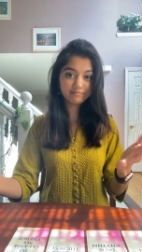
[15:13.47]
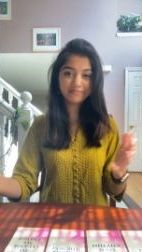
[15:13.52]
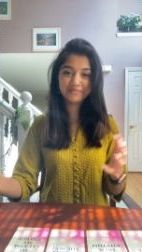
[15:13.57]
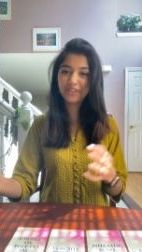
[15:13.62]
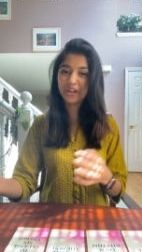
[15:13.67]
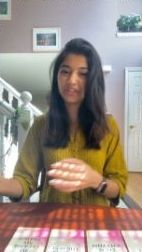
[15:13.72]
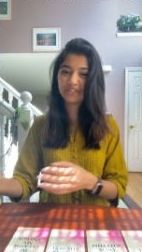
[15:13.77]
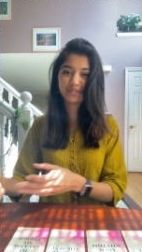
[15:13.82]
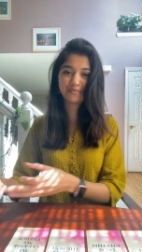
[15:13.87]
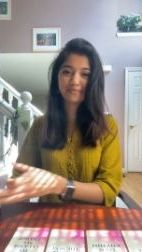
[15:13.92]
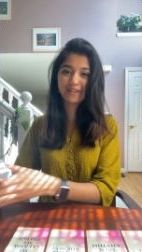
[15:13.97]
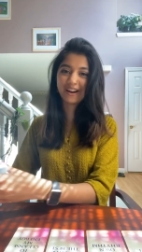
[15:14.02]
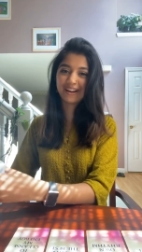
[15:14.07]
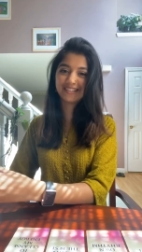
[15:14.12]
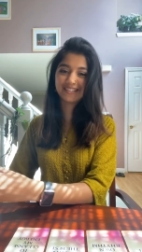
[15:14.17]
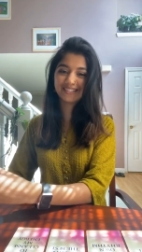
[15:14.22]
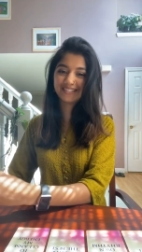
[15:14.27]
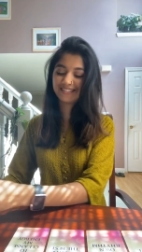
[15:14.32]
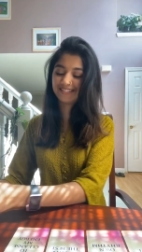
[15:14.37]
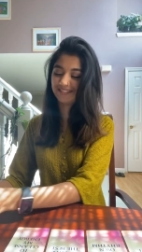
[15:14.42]
Not
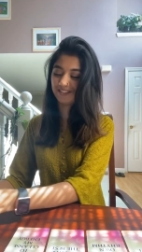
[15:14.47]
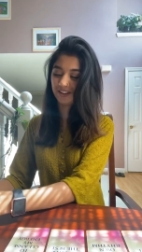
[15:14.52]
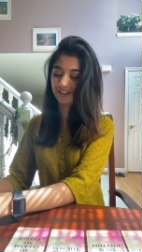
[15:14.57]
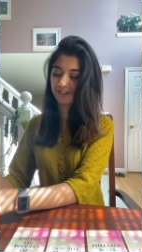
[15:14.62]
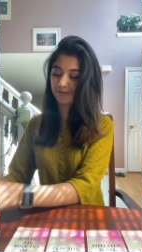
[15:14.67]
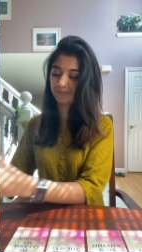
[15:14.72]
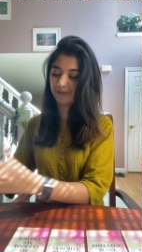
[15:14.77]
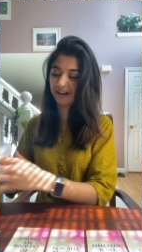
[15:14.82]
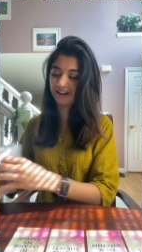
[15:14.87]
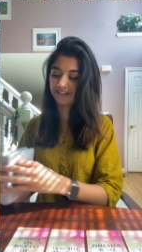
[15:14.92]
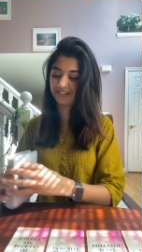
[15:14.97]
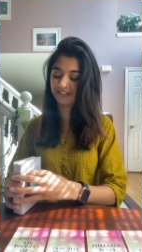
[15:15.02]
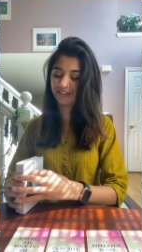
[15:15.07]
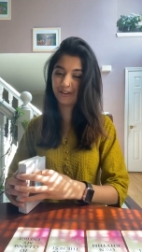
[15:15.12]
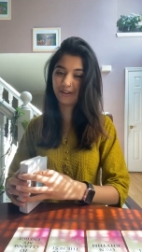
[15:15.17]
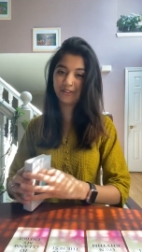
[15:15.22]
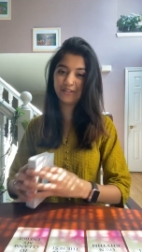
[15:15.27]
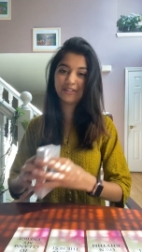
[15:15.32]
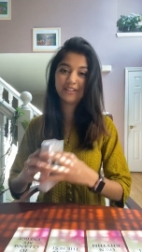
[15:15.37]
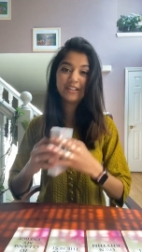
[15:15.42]
surprised at
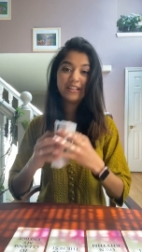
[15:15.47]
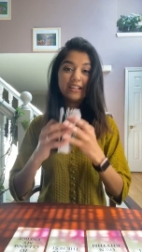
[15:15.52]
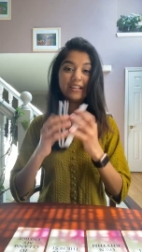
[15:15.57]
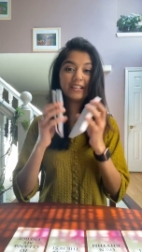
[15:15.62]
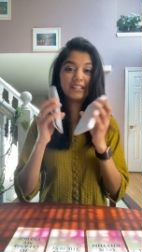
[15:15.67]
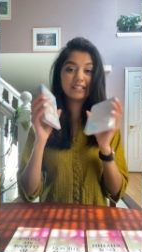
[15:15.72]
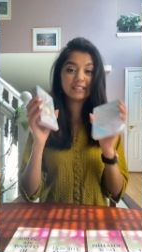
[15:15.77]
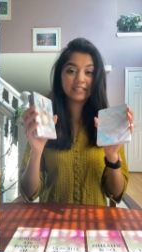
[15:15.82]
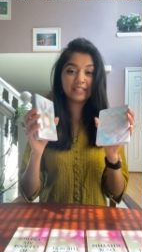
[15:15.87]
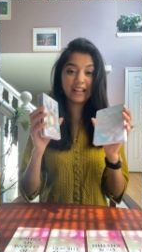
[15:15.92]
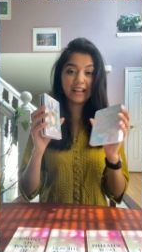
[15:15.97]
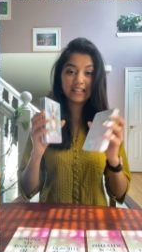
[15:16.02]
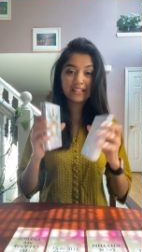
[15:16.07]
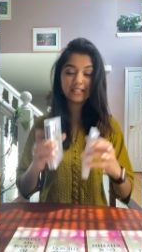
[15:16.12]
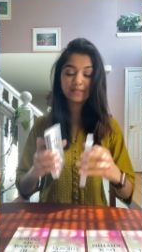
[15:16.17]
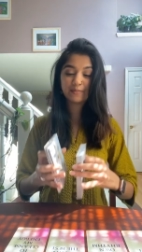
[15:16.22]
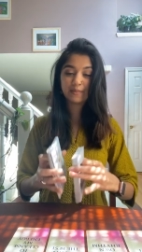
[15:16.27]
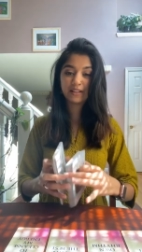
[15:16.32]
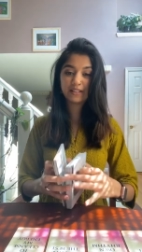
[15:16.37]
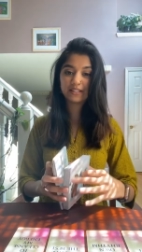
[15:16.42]
all.
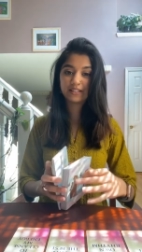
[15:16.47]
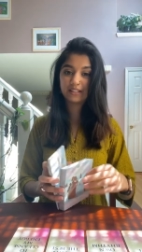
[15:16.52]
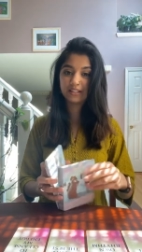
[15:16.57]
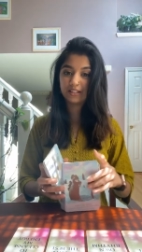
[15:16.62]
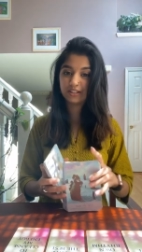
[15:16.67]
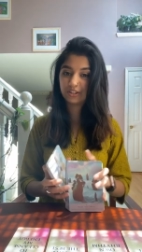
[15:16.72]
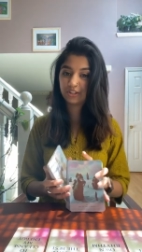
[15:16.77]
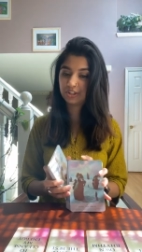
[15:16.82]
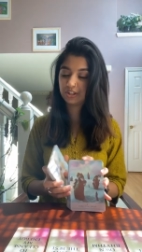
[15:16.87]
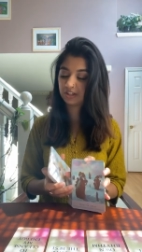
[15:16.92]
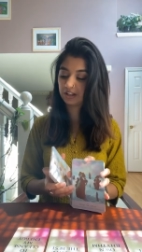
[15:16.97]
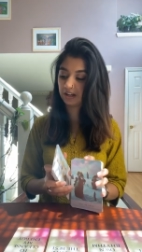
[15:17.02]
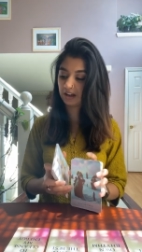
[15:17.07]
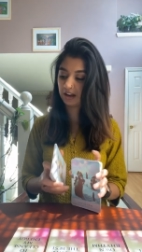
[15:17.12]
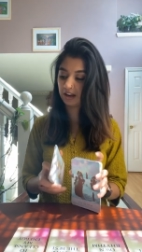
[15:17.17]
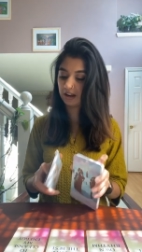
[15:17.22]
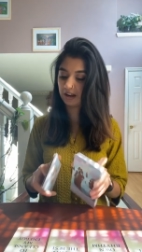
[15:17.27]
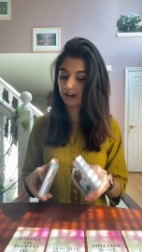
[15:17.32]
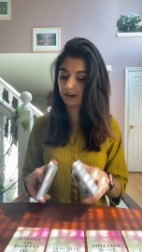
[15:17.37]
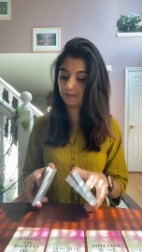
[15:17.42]
Last message,
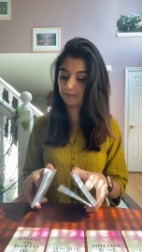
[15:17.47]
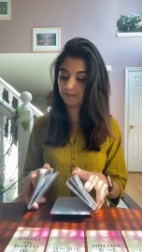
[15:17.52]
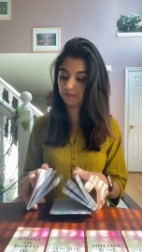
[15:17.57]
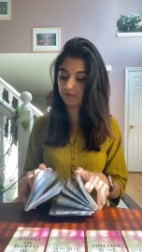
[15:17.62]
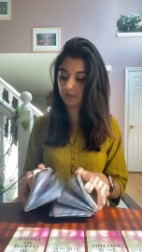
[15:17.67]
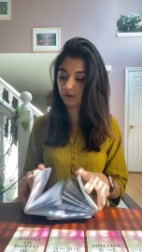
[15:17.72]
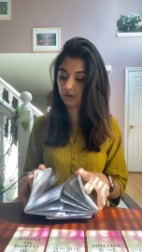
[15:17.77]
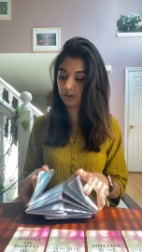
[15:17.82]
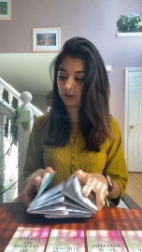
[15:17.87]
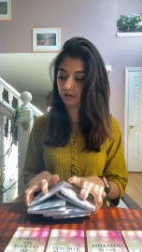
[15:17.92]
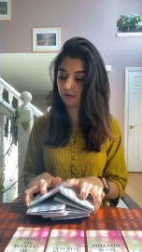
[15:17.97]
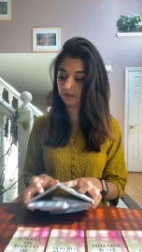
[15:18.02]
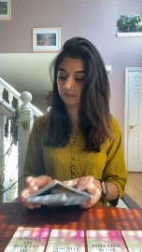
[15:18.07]
or no.